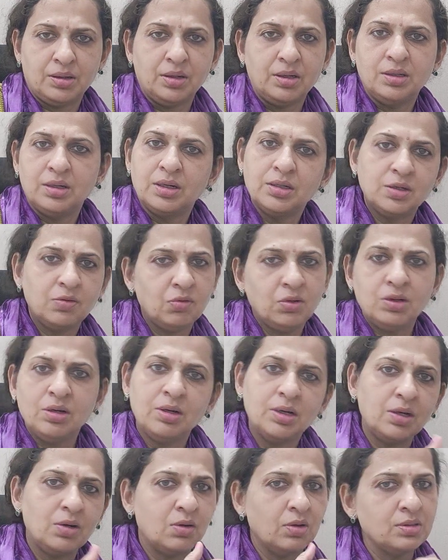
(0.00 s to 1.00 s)
Conductive
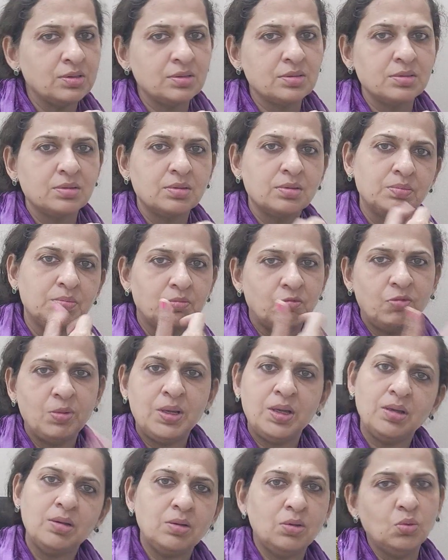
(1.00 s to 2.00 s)
hearing loss,
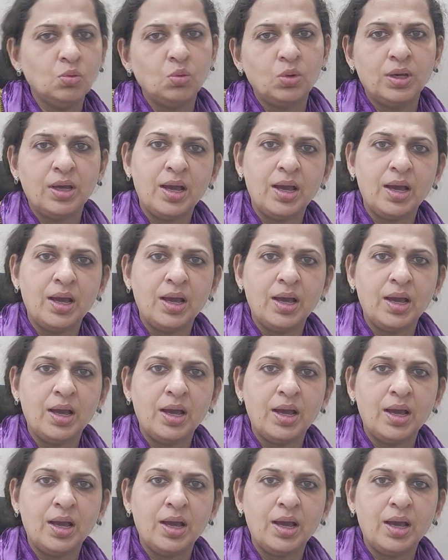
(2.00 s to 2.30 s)
where you